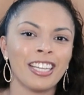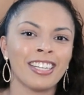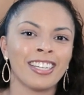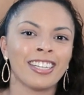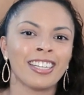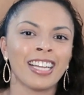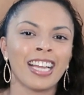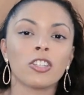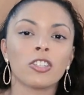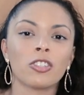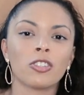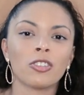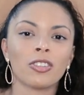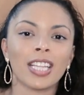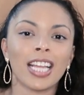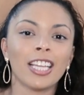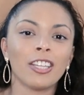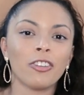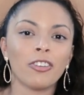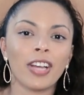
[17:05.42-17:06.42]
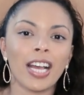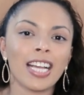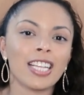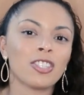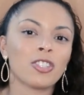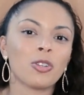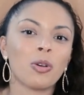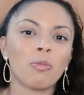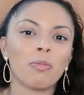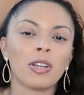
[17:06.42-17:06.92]
year. So thank you
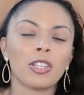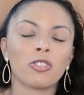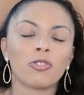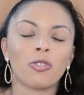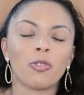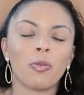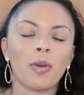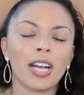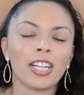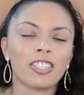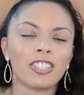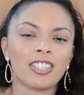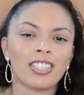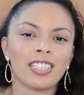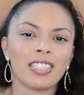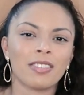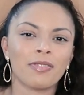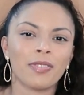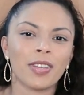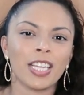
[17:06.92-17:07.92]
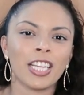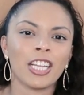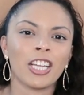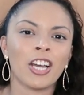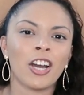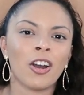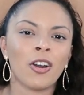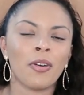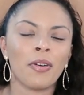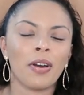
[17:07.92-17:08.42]
guys so much for watching this
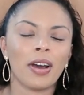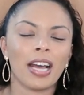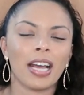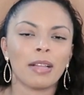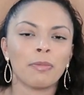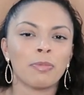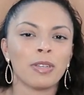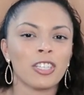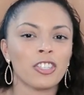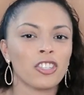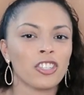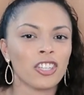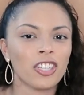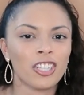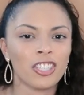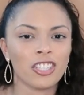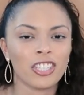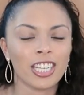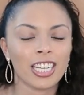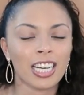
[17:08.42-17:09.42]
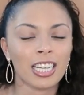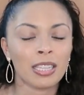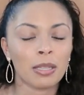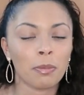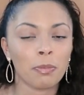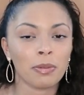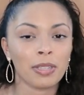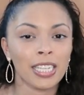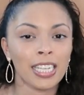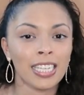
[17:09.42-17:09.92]
video. Be sure to check out
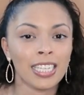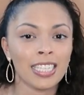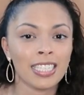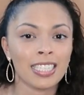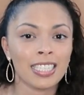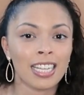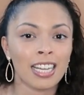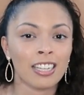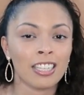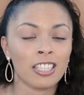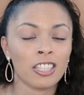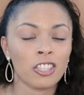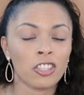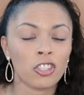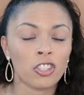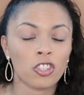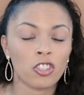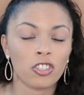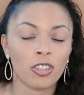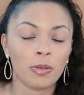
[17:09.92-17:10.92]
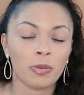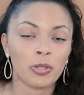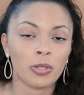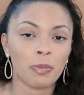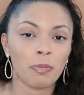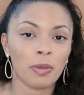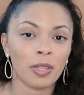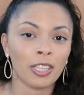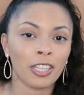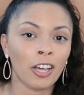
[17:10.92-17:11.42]
the playlist down in the
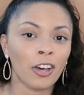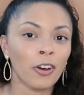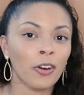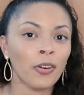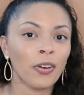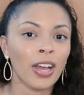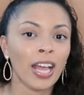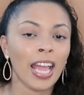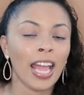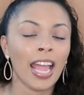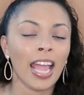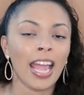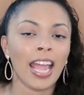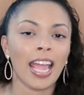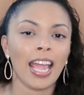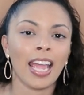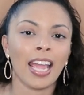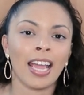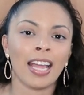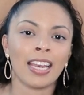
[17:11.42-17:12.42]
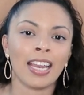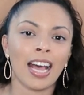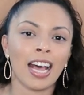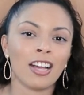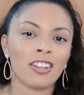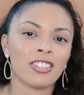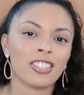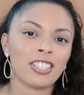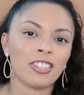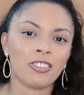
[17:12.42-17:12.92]
description below, and
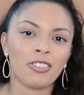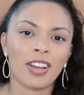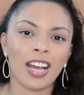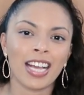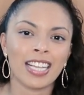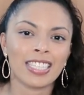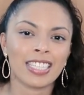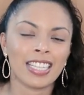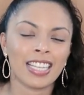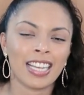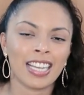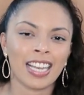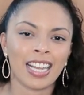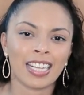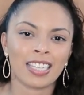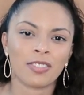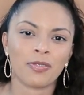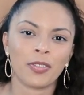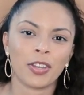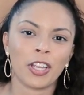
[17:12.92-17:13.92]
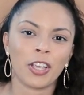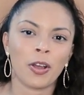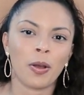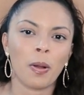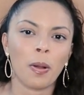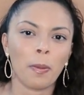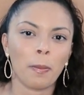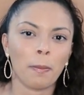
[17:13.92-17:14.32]
I'll see you guys in the next video.